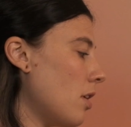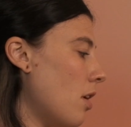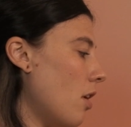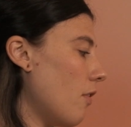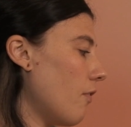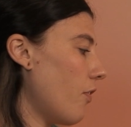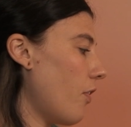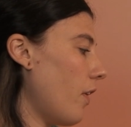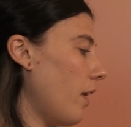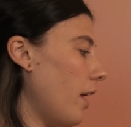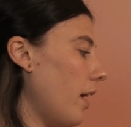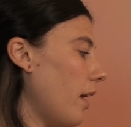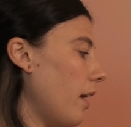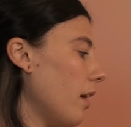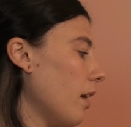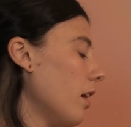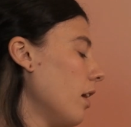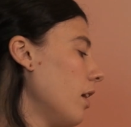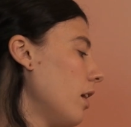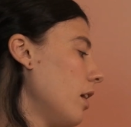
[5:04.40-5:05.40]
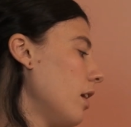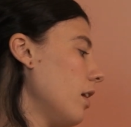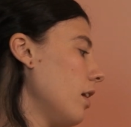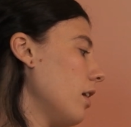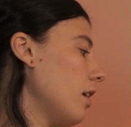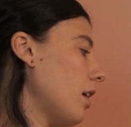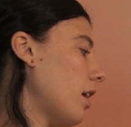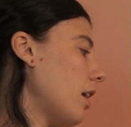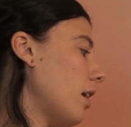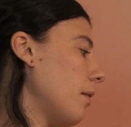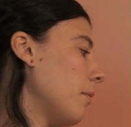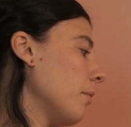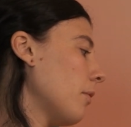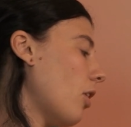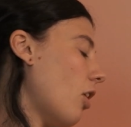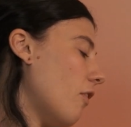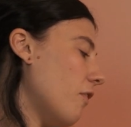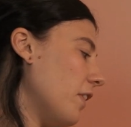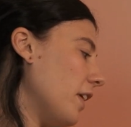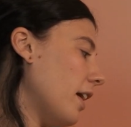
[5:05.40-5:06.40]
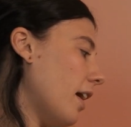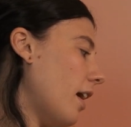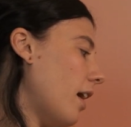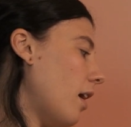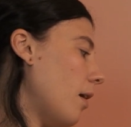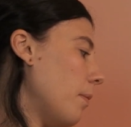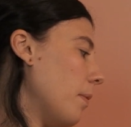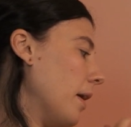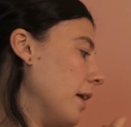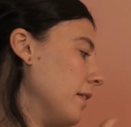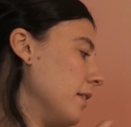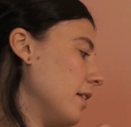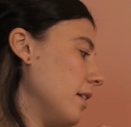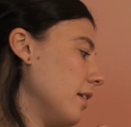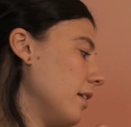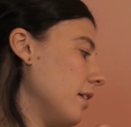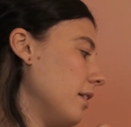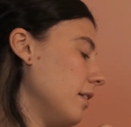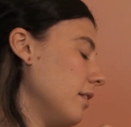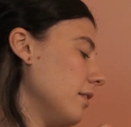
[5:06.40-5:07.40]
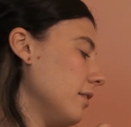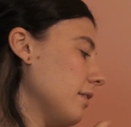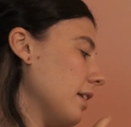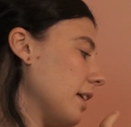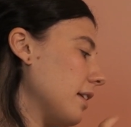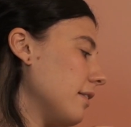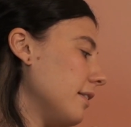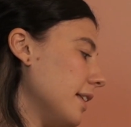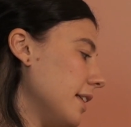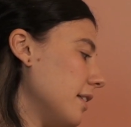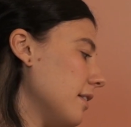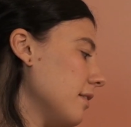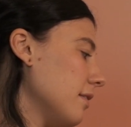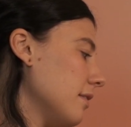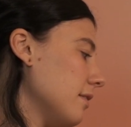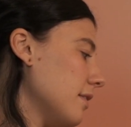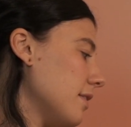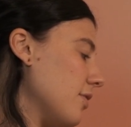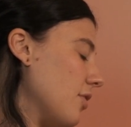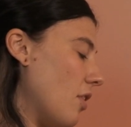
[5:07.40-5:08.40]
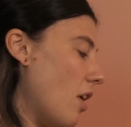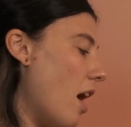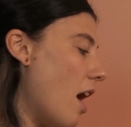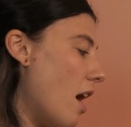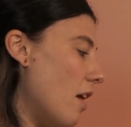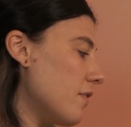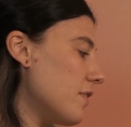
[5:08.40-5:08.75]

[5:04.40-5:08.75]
of the coffee cup and the like lit sort of half